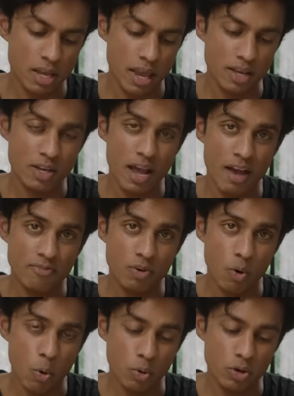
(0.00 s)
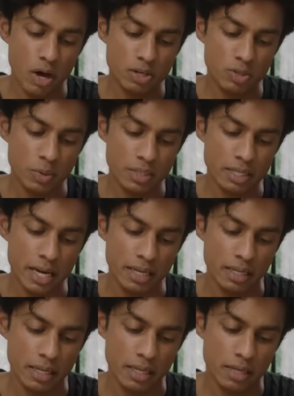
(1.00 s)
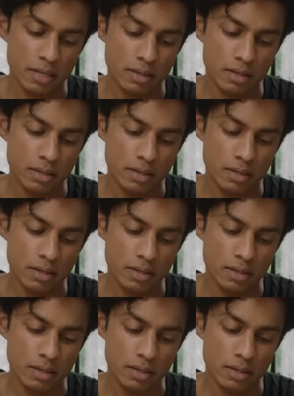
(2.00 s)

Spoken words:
And you have to hold on to it tightly.